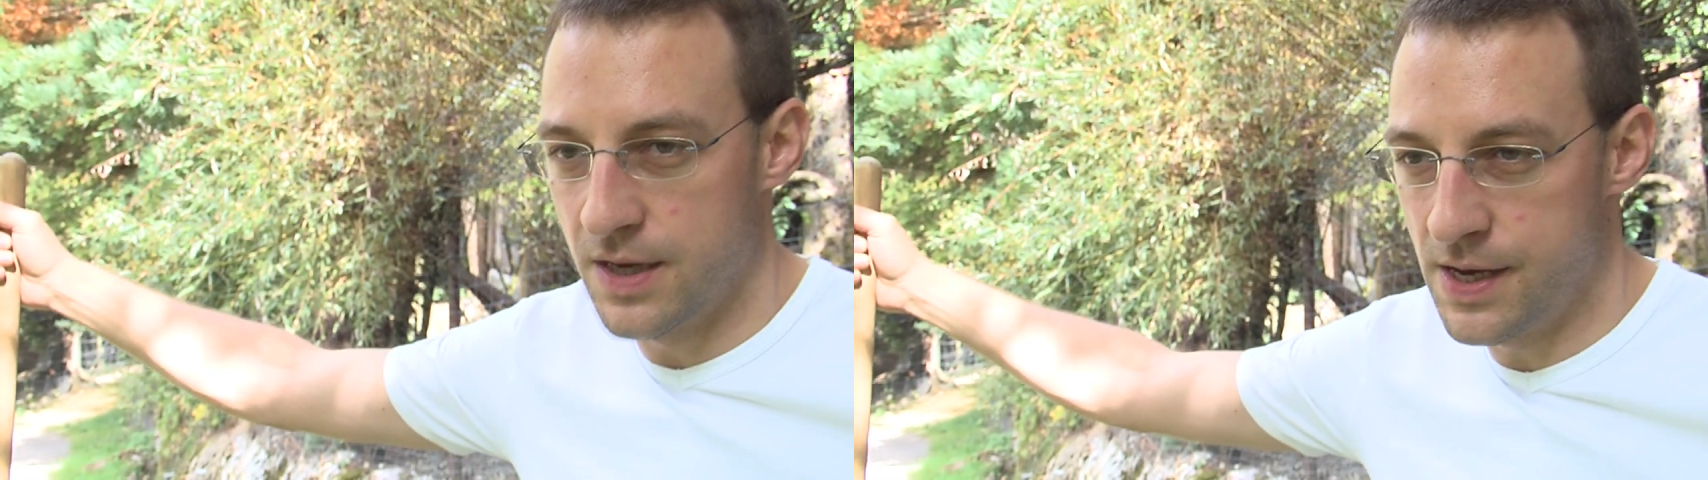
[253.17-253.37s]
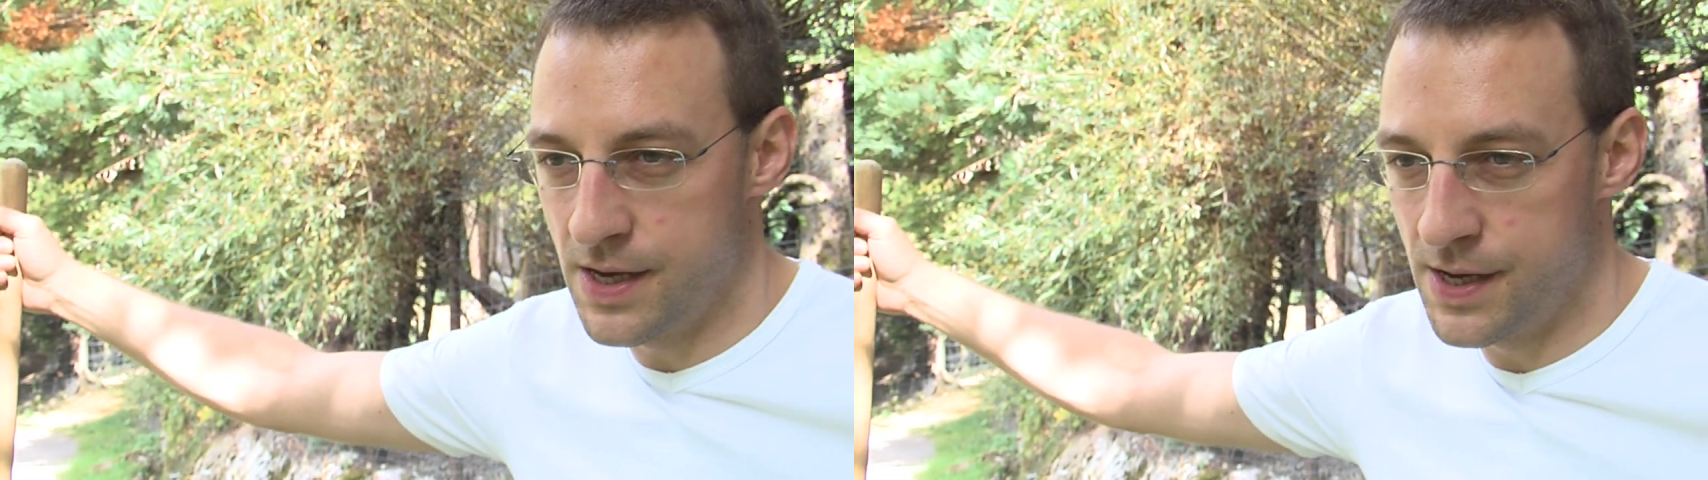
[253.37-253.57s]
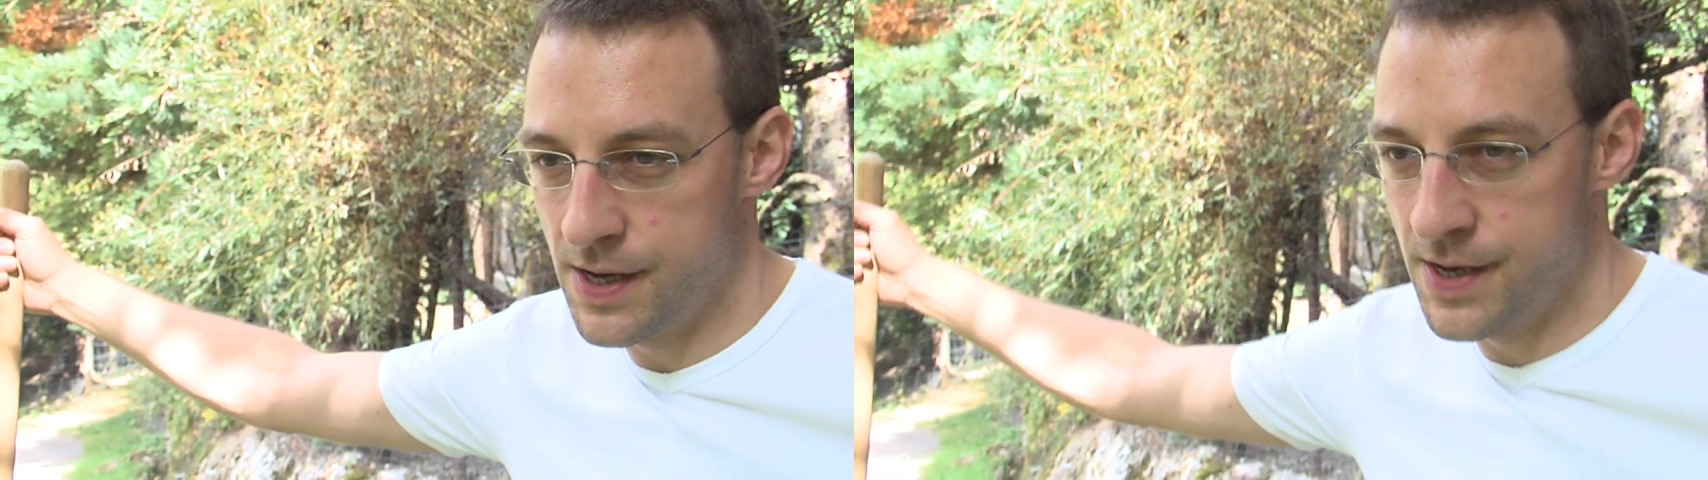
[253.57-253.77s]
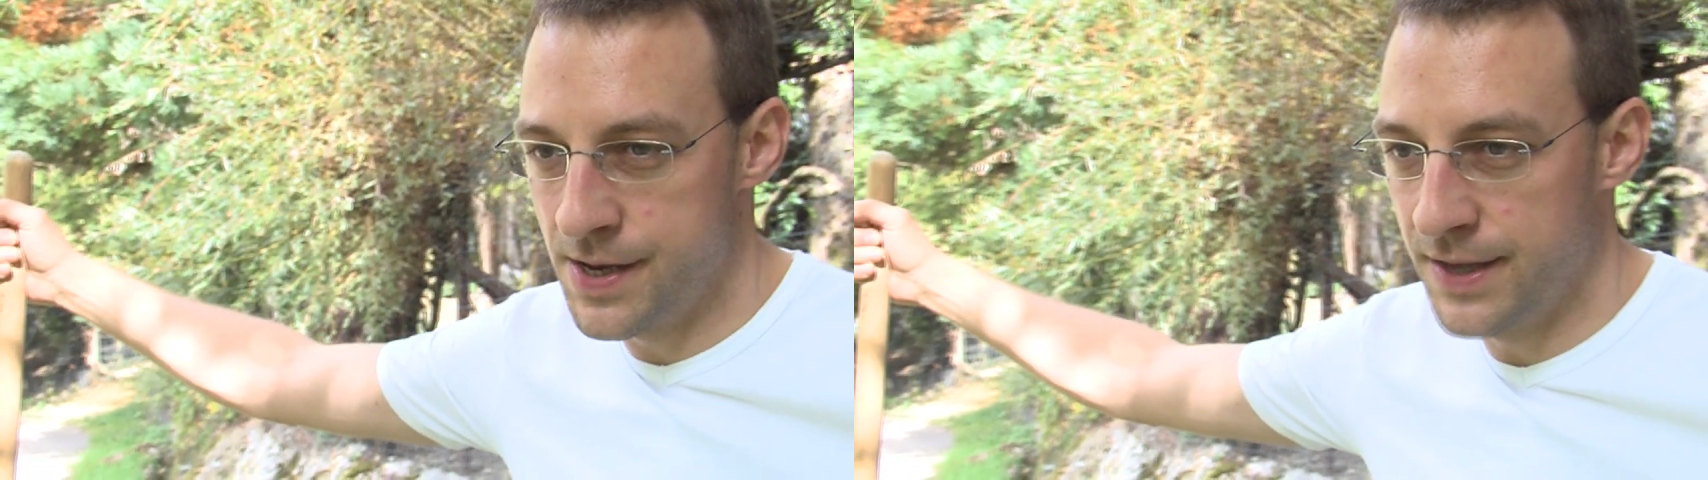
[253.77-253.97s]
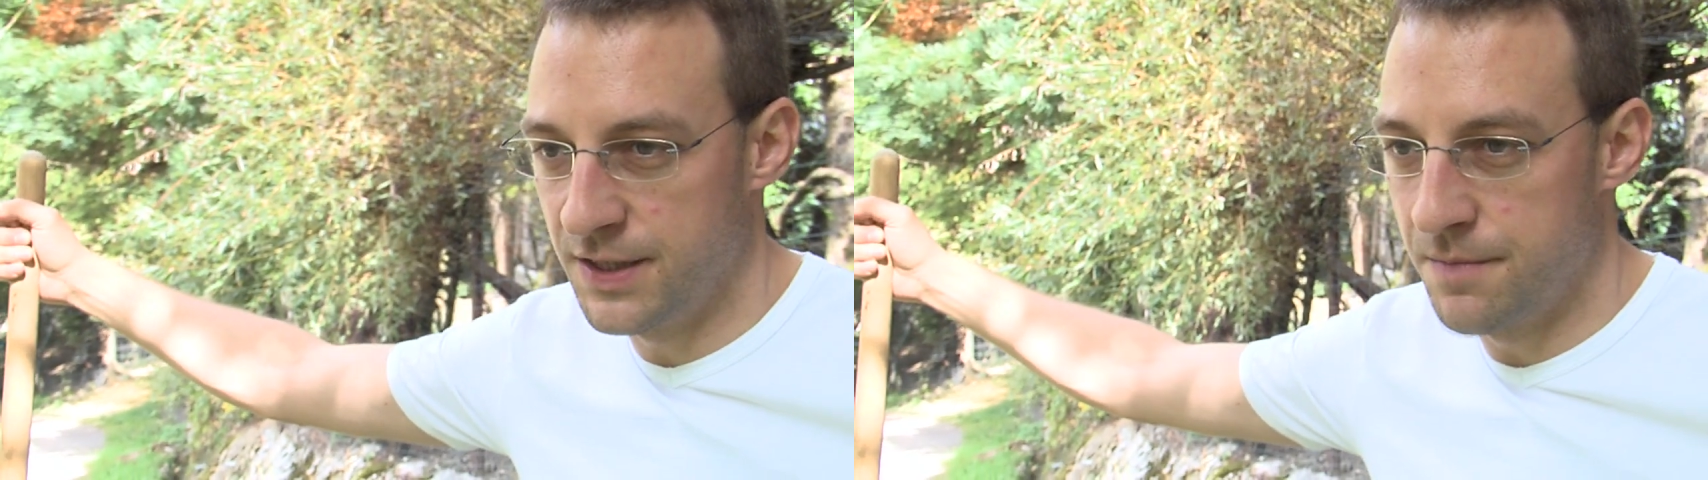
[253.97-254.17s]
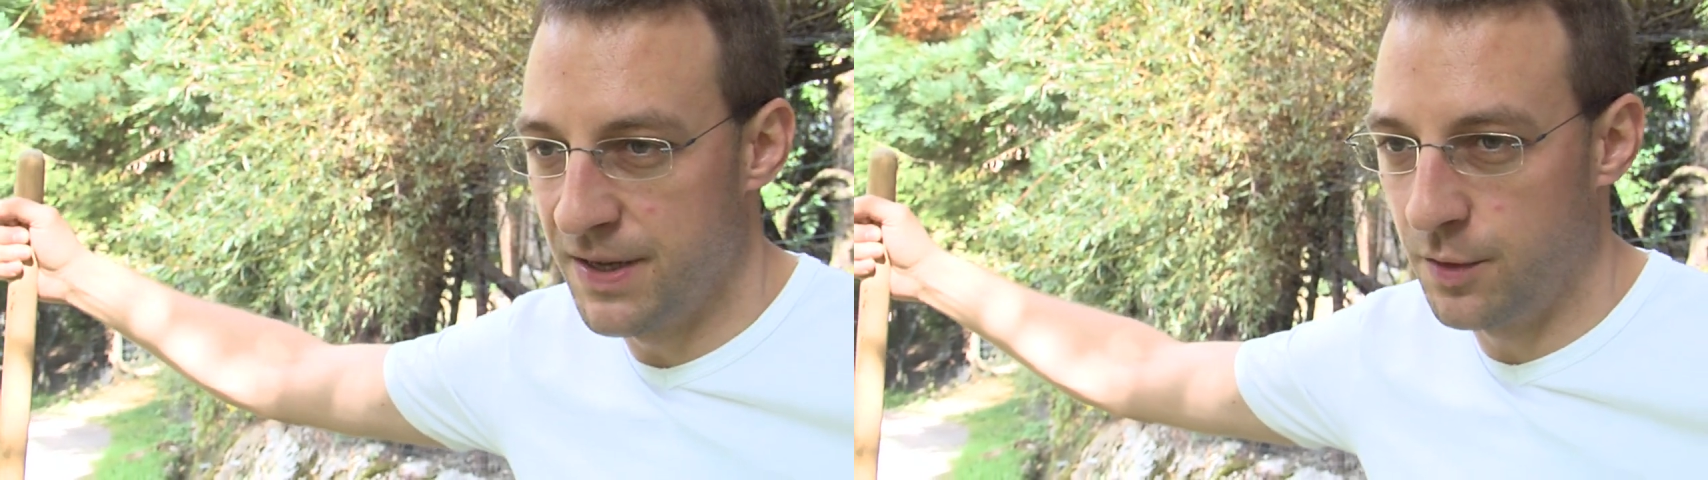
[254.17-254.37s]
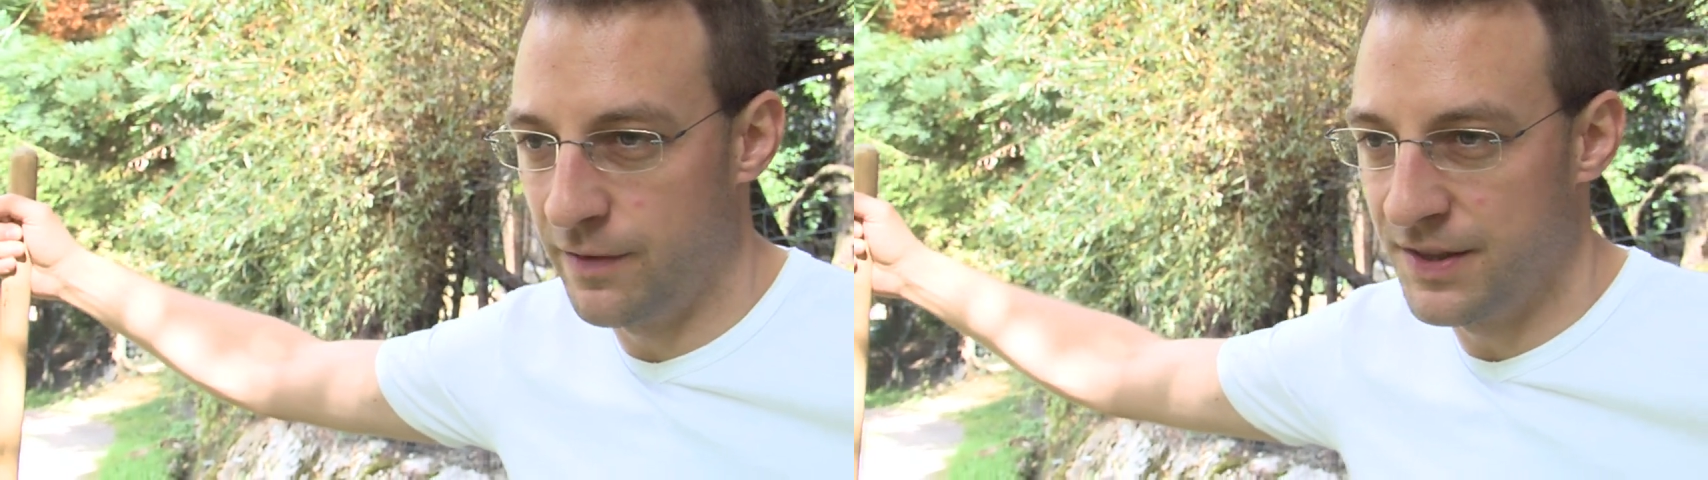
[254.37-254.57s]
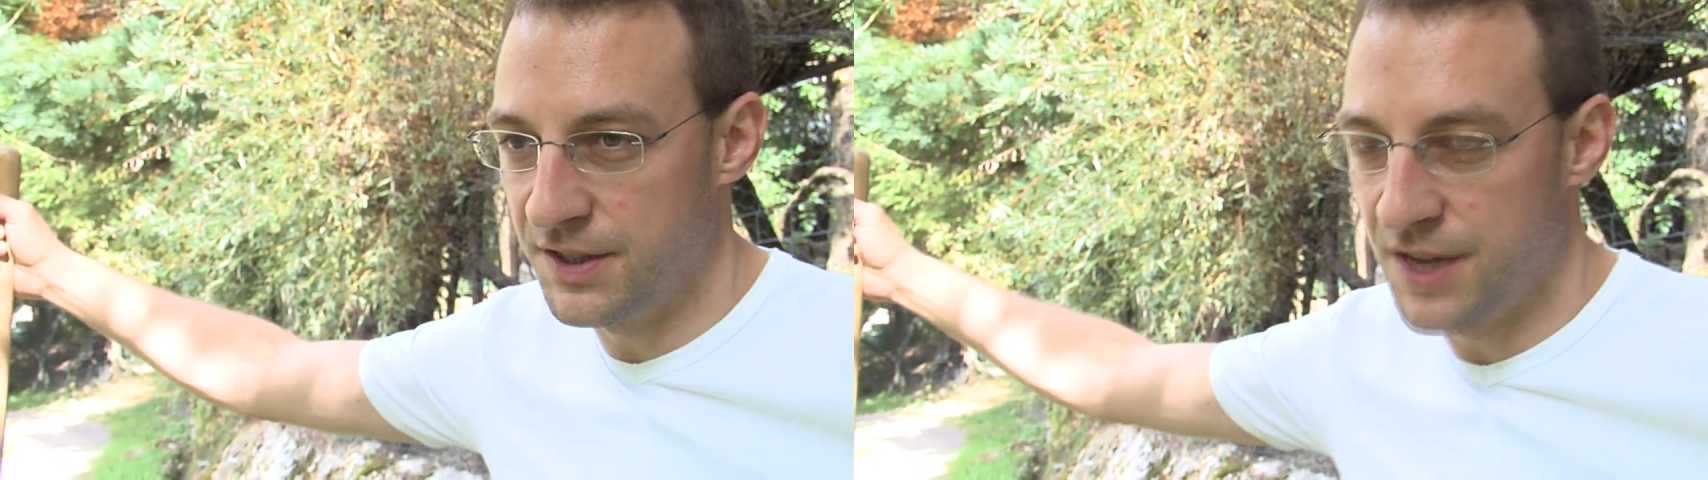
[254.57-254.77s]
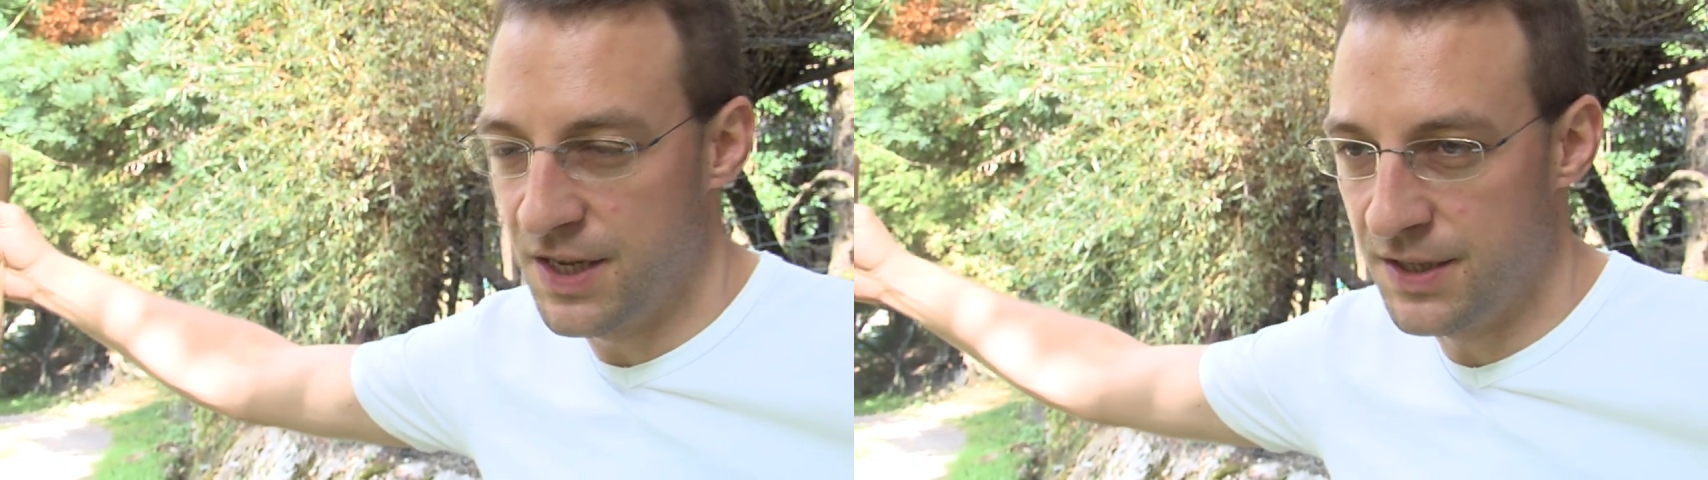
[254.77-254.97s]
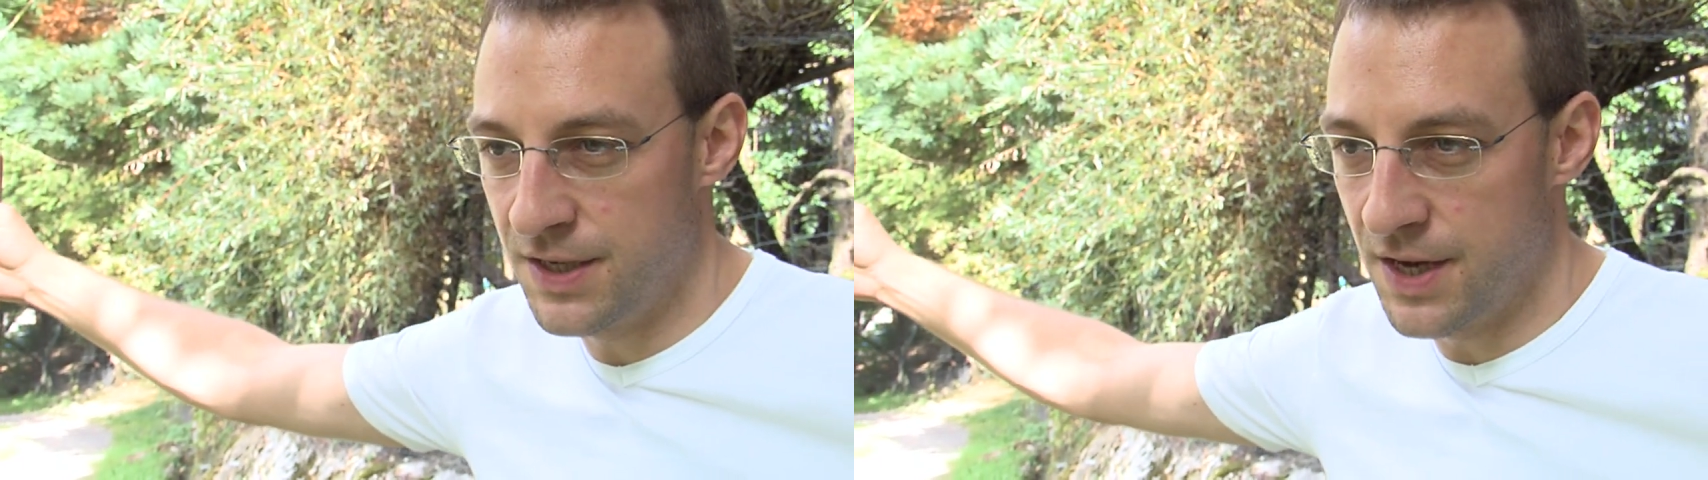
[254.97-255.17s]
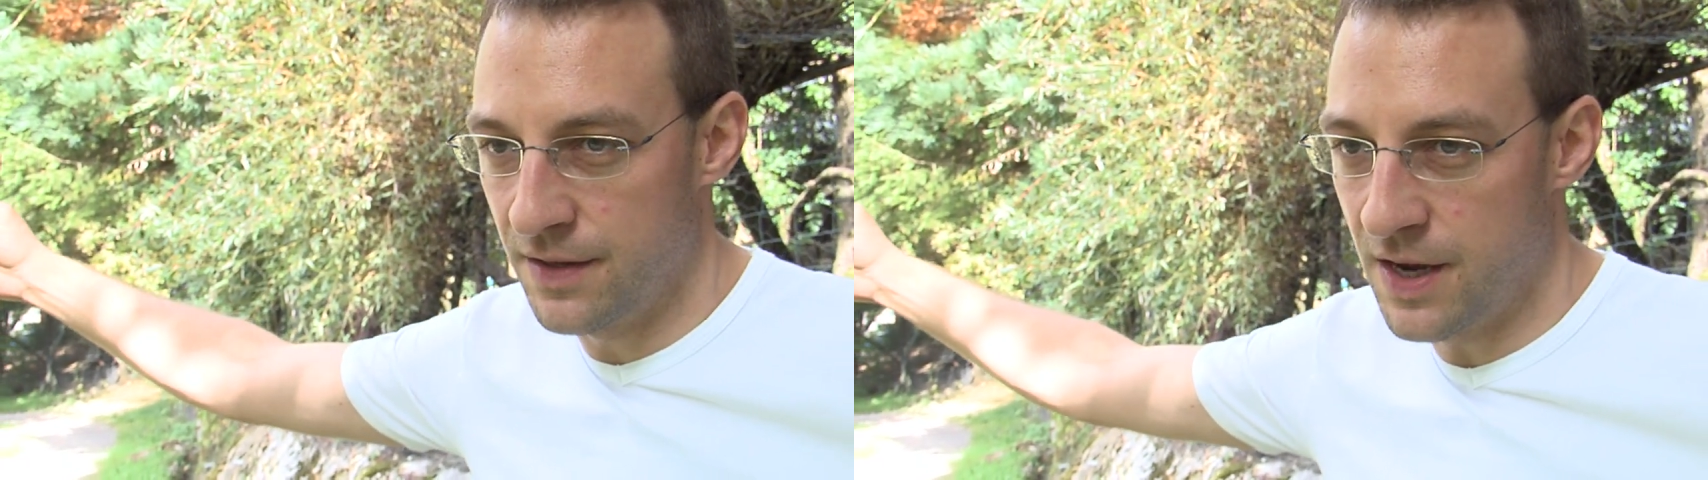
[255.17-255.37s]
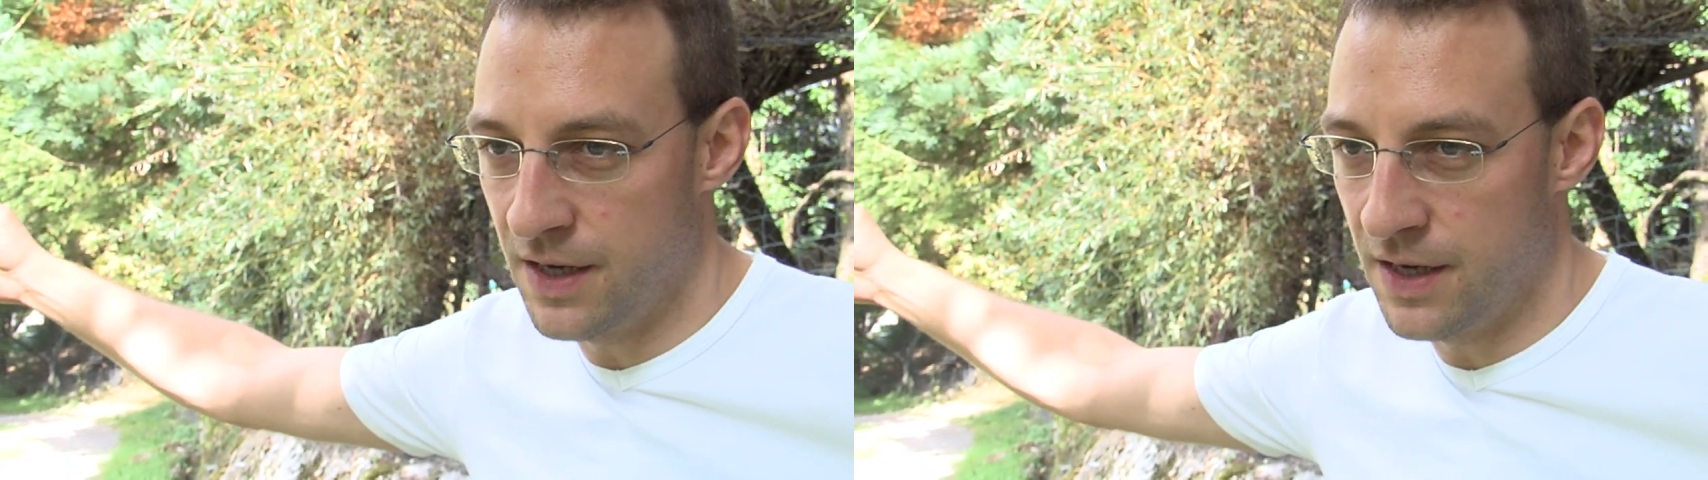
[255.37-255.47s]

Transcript: Uh, it's a matter of understanding and,